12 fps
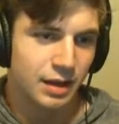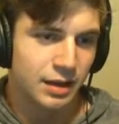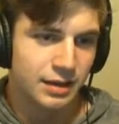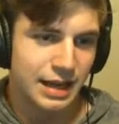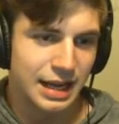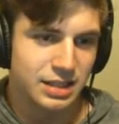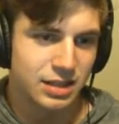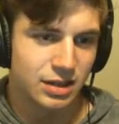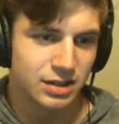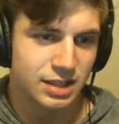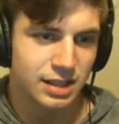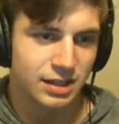Next in
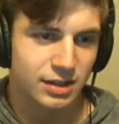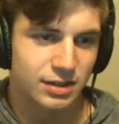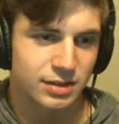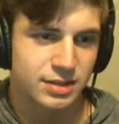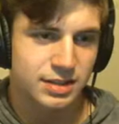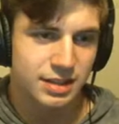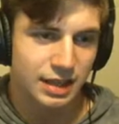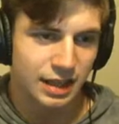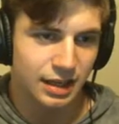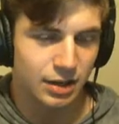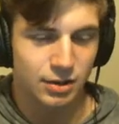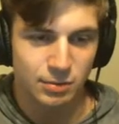our tier
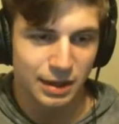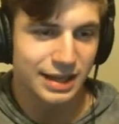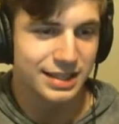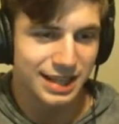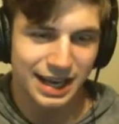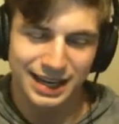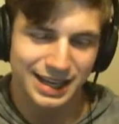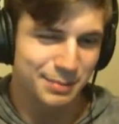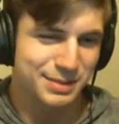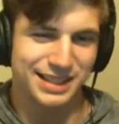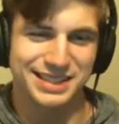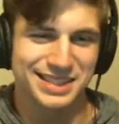C, or rank C, I keep
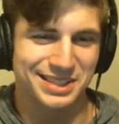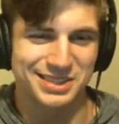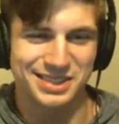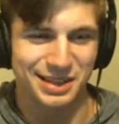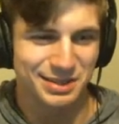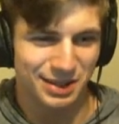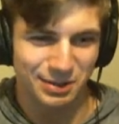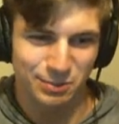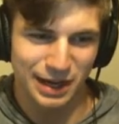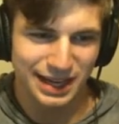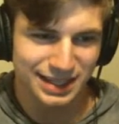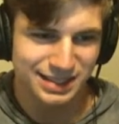saying tier C, sorry.
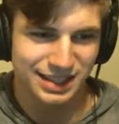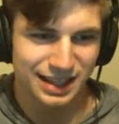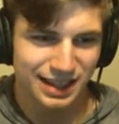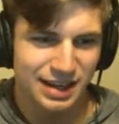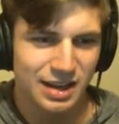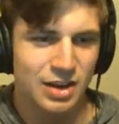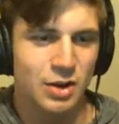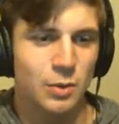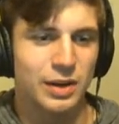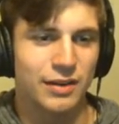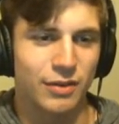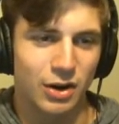Rank C,
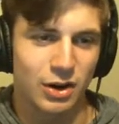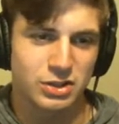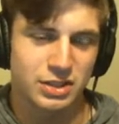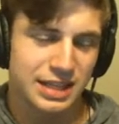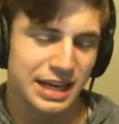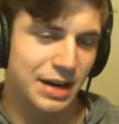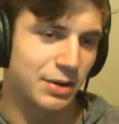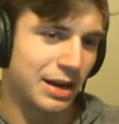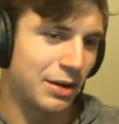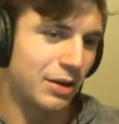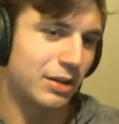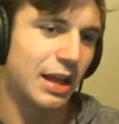we have Archer Tower.
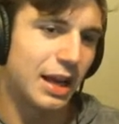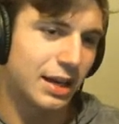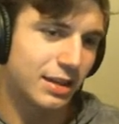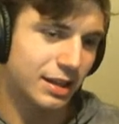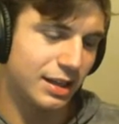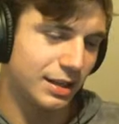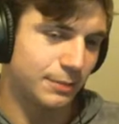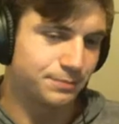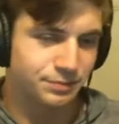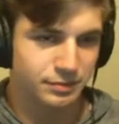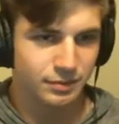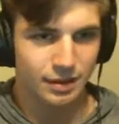Now, a lot of
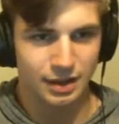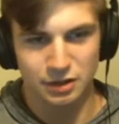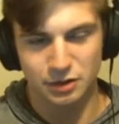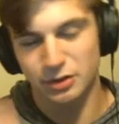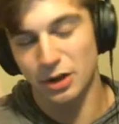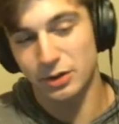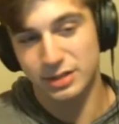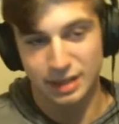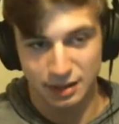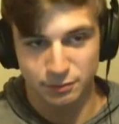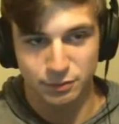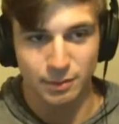you'll notice
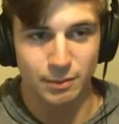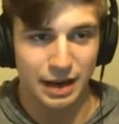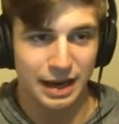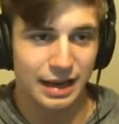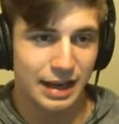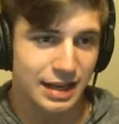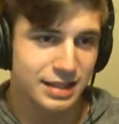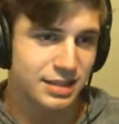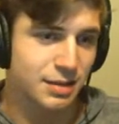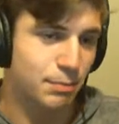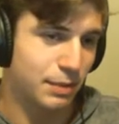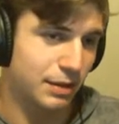that from S
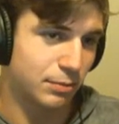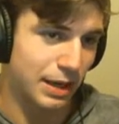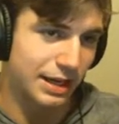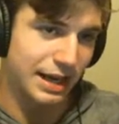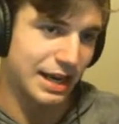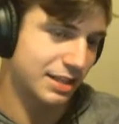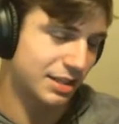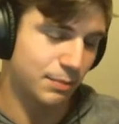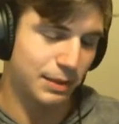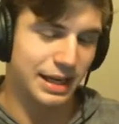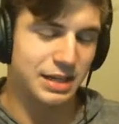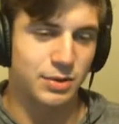to B, rank S to
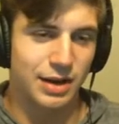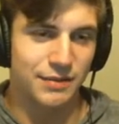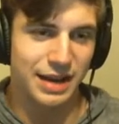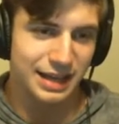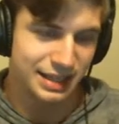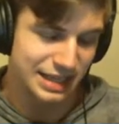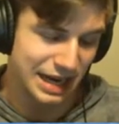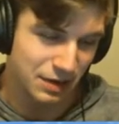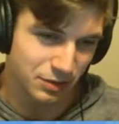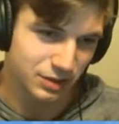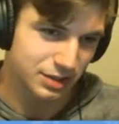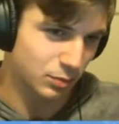B, I don't have any
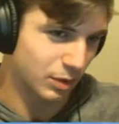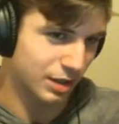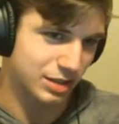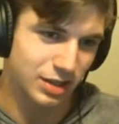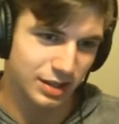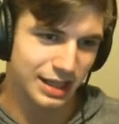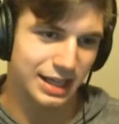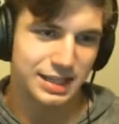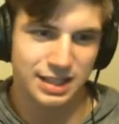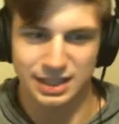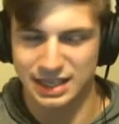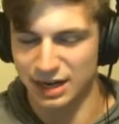towers, and we're going to start getting
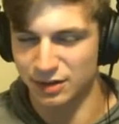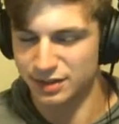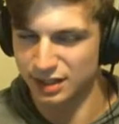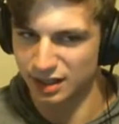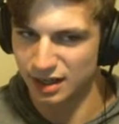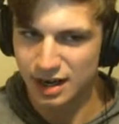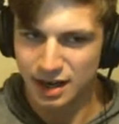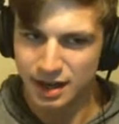into the towers here.